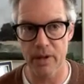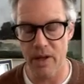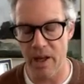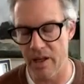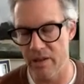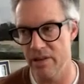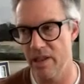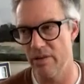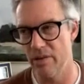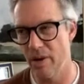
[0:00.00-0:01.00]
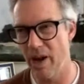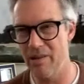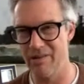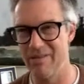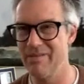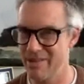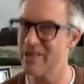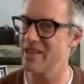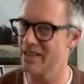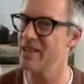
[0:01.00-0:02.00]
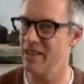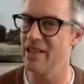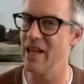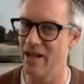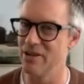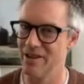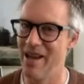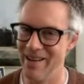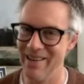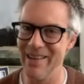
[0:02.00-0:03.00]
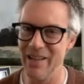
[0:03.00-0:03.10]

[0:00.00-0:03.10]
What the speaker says: has given around 16,000,